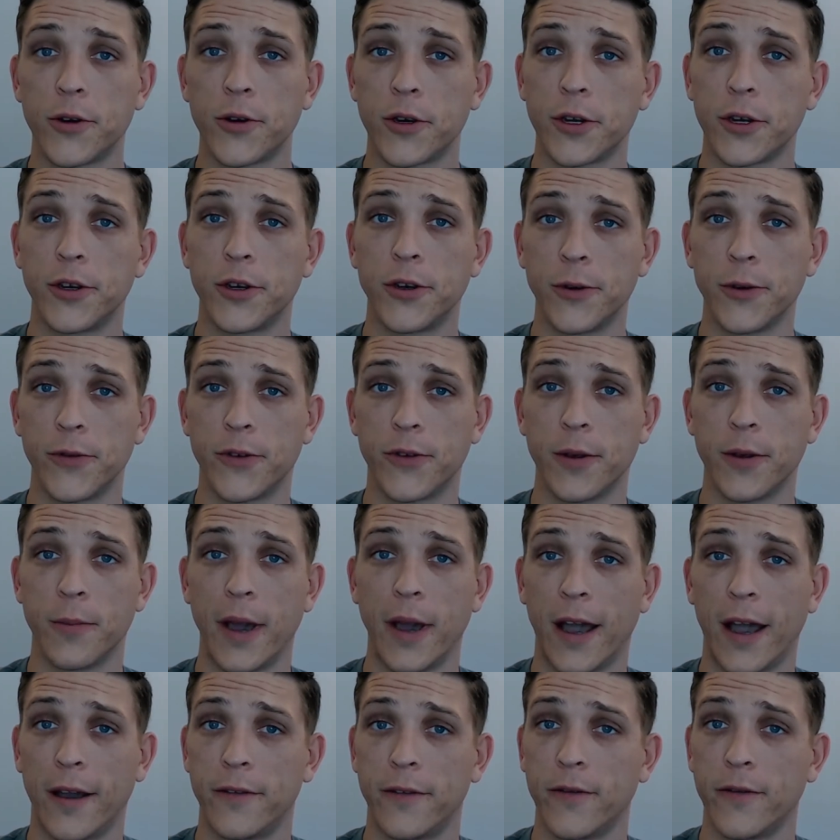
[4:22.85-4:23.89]
should choose the
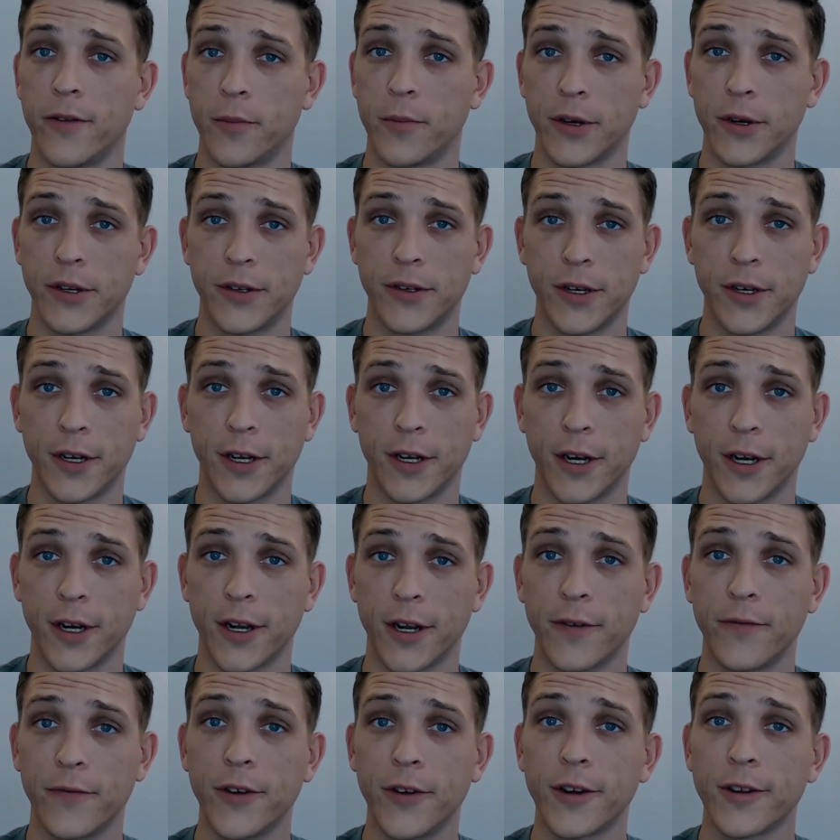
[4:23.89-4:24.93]
Path of the Berserker
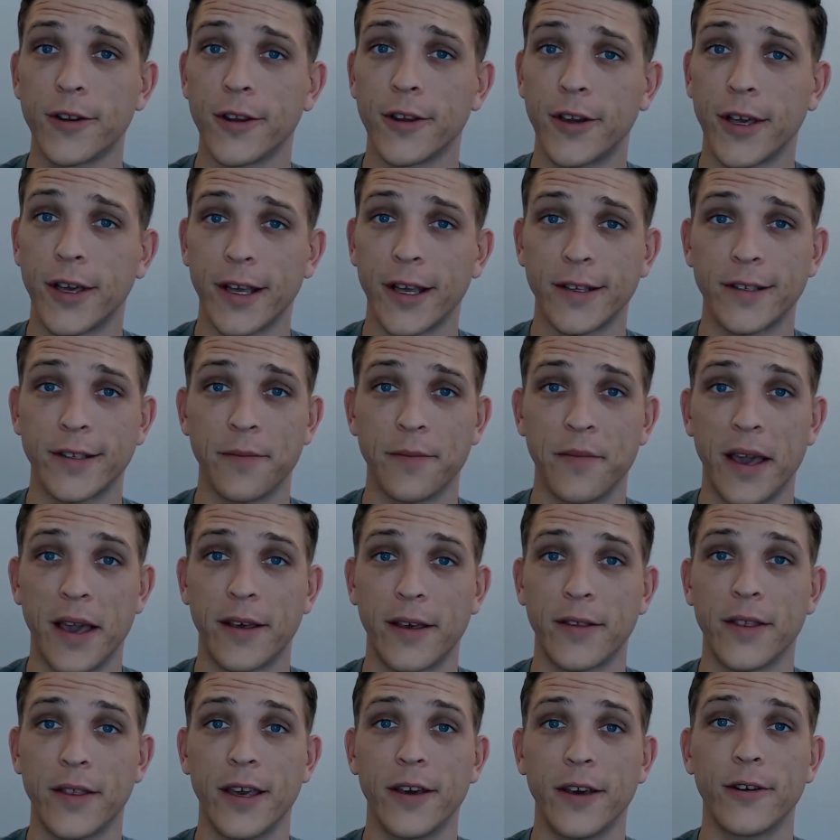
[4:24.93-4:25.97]
if you're looking to
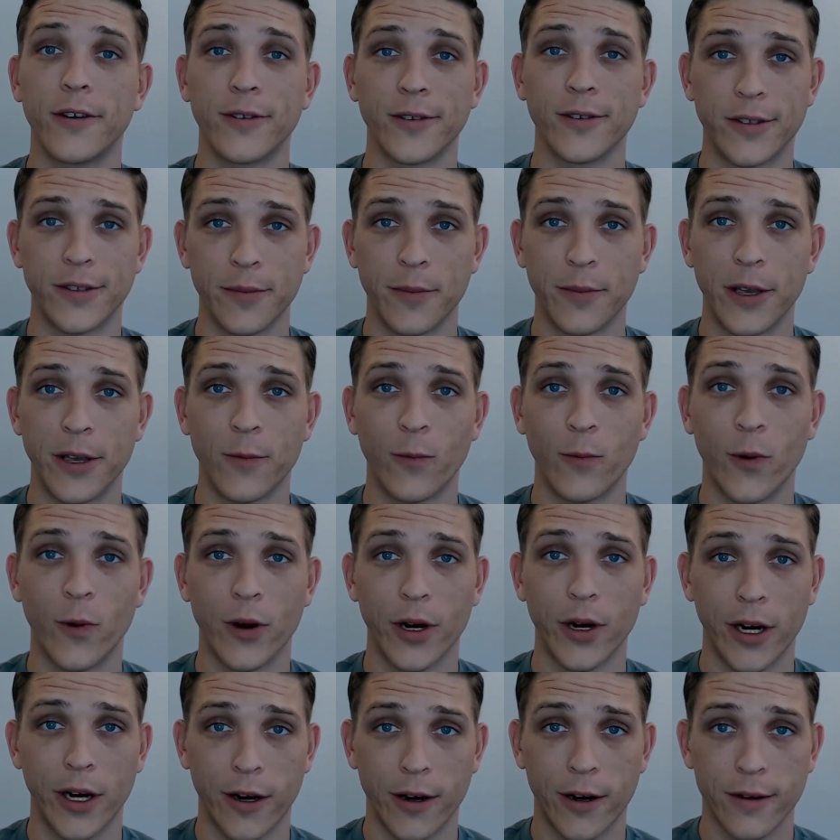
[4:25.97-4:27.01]
make the ultimate
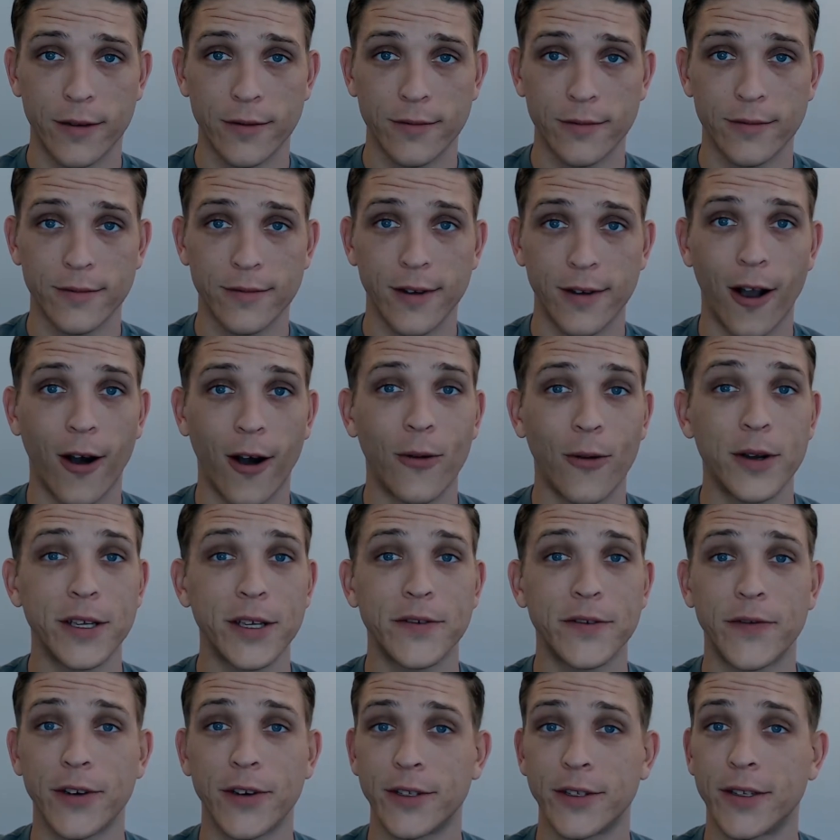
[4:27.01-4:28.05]
warrior,
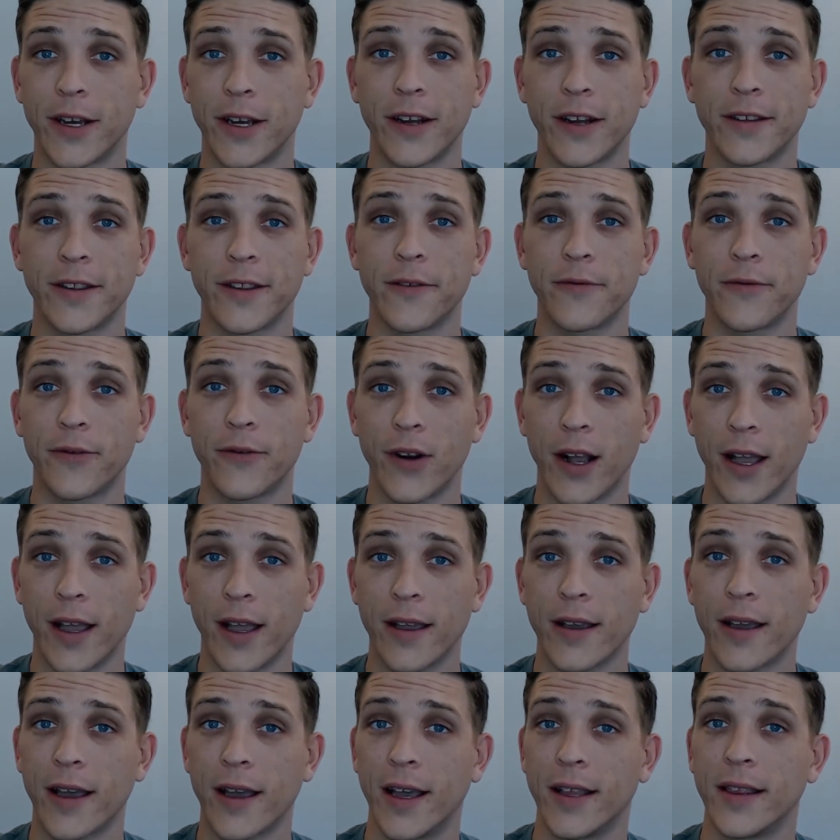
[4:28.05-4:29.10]
always first into the
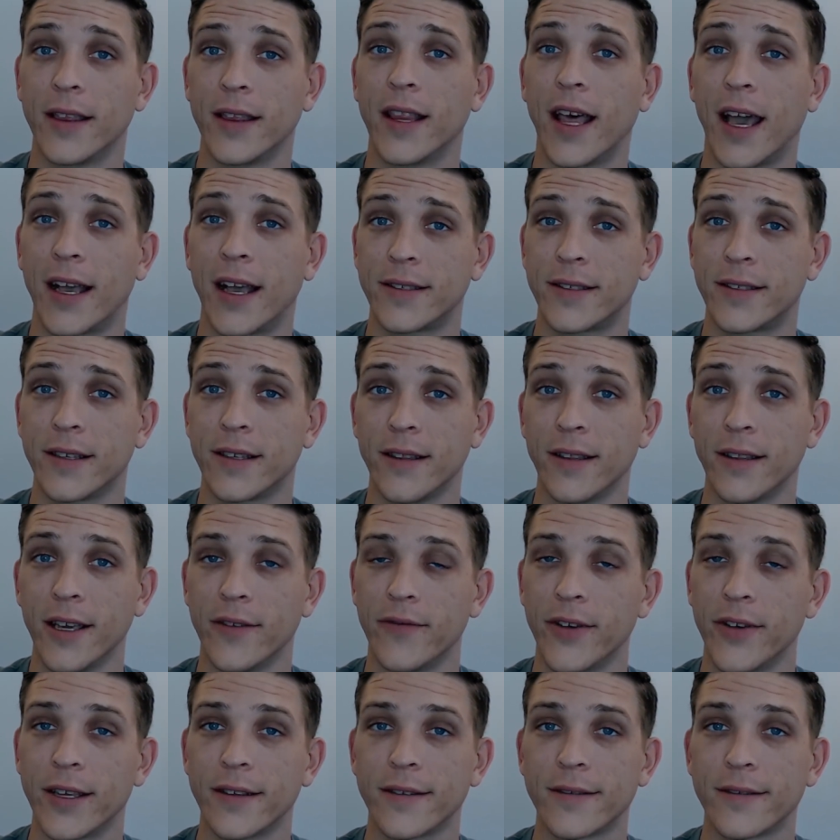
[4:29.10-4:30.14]
fray and last to
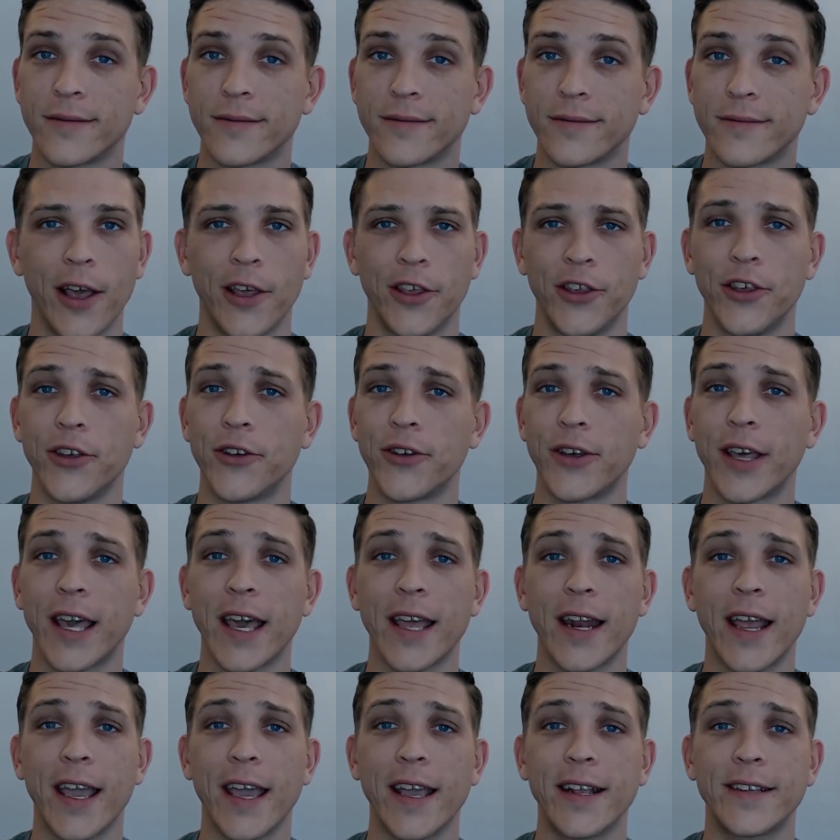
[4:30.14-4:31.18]
leave it. You'll
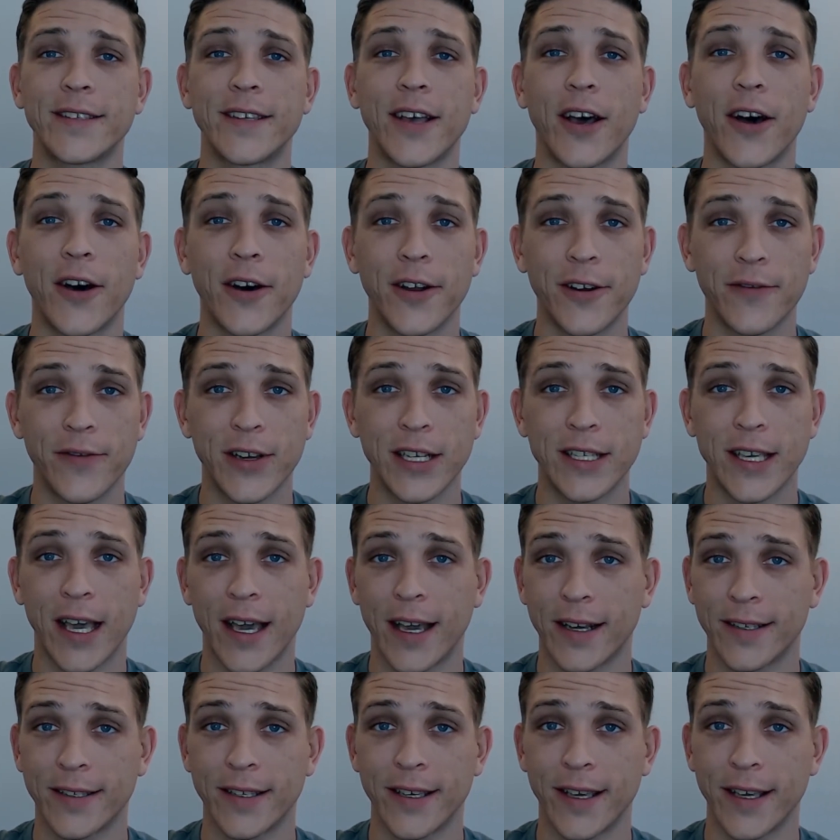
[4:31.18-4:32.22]
get a ton of
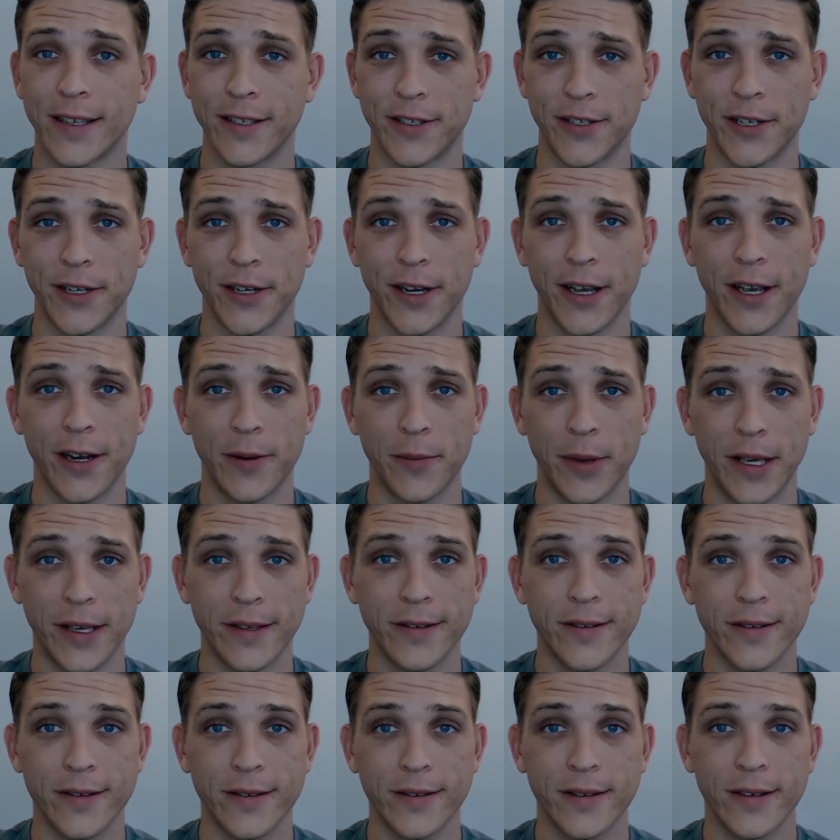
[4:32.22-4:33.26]
attacks against your
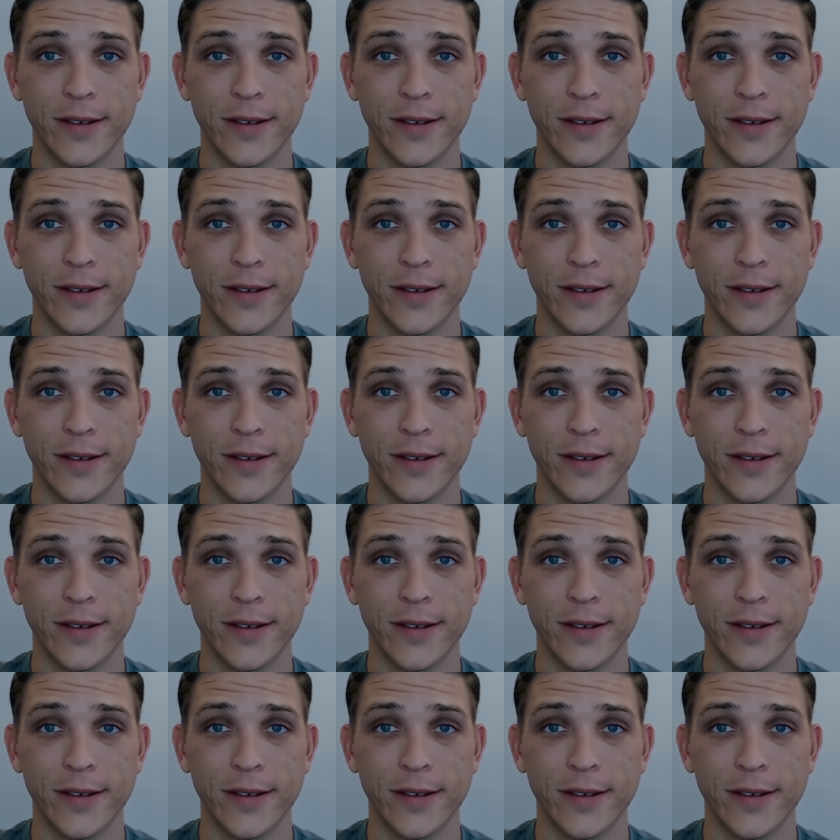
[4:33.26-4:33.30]
enemies,